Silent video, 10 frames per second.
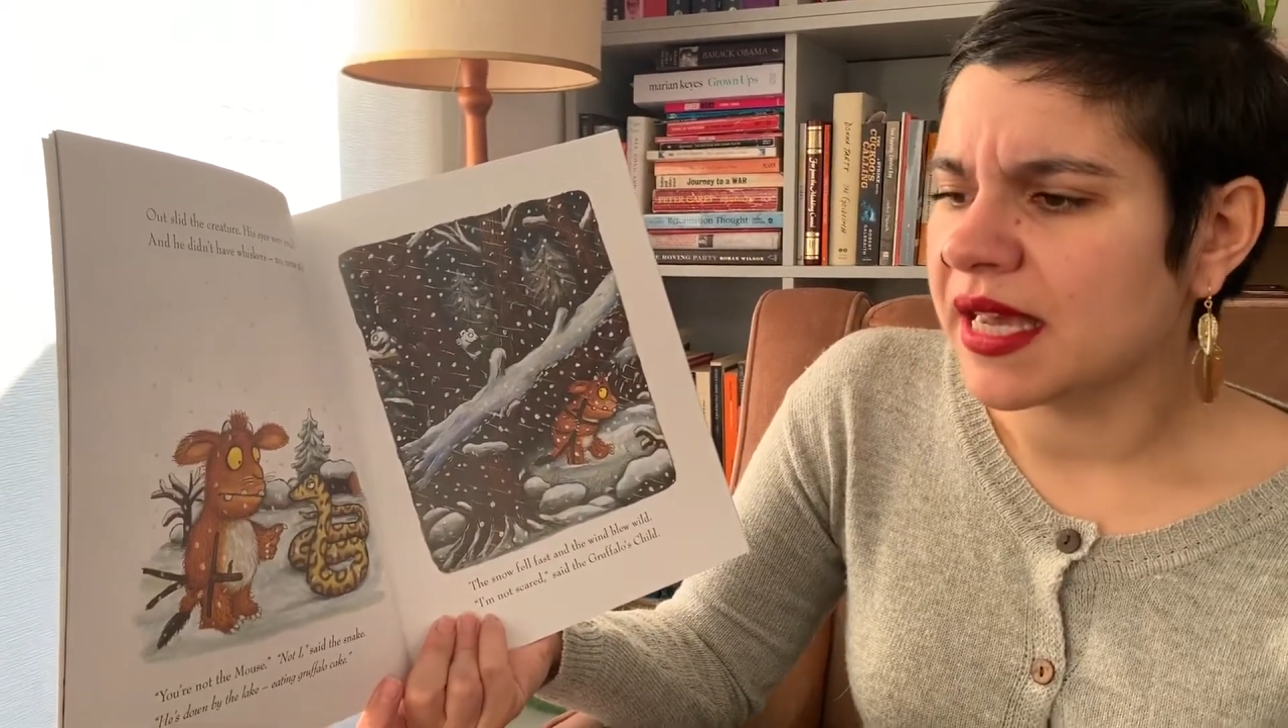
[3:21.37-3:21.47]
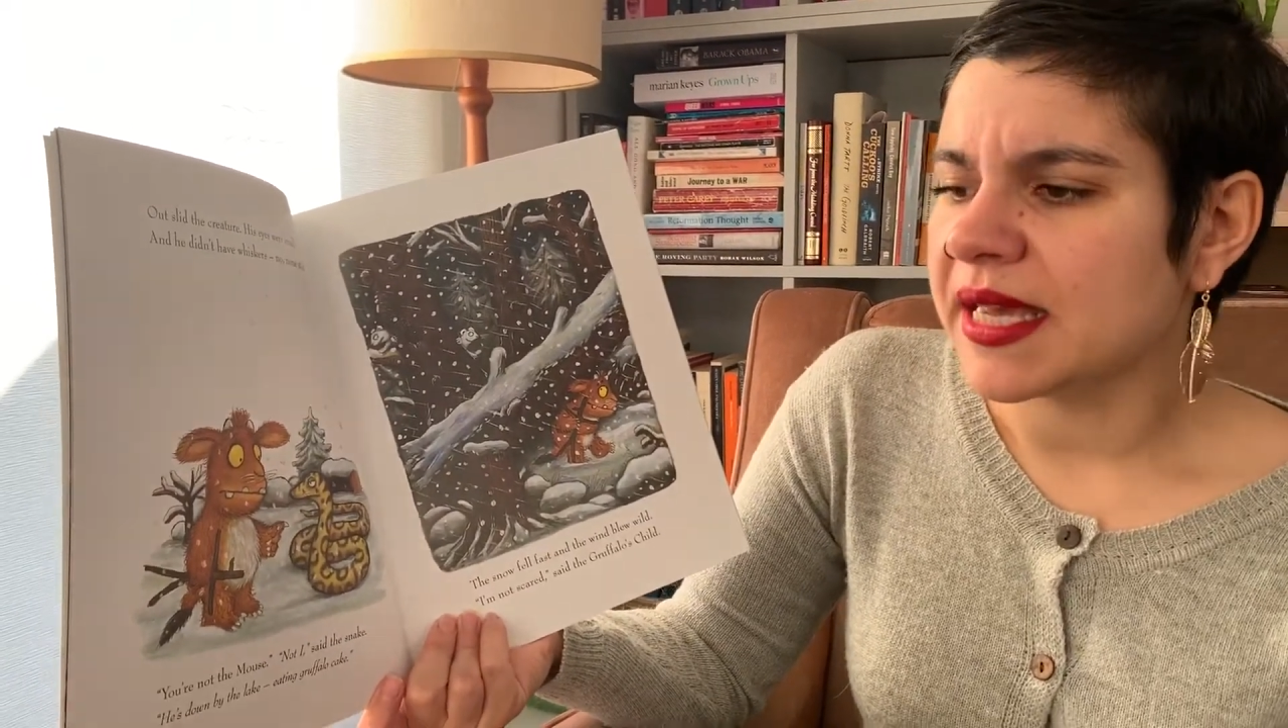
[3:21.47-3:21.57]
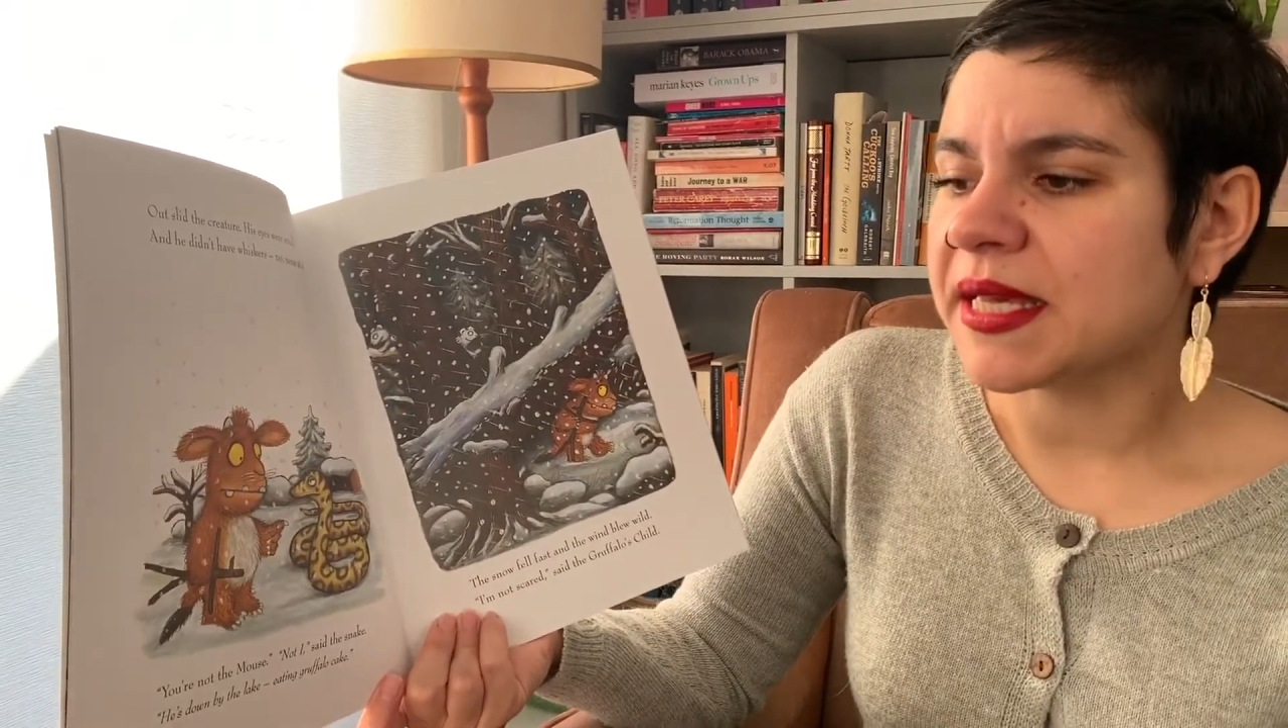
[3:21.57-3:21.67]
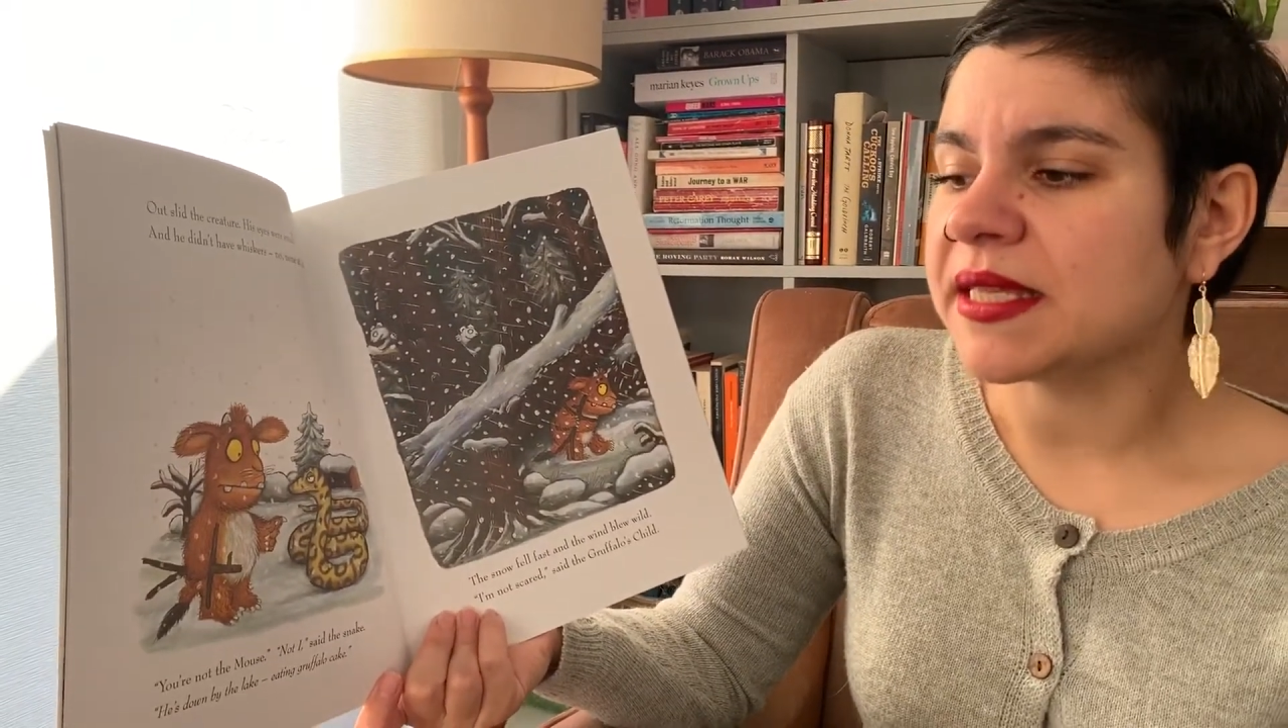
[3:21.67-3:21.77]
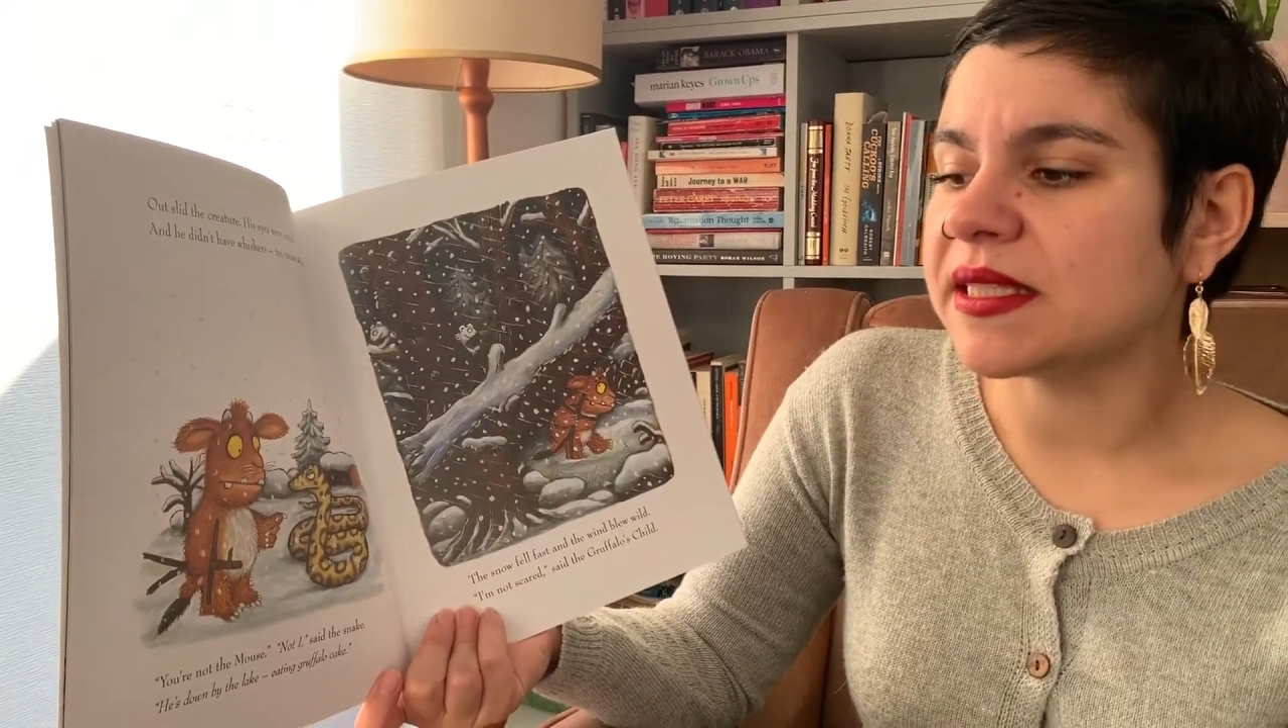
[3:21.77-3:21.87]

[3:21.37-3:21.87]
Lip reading: He's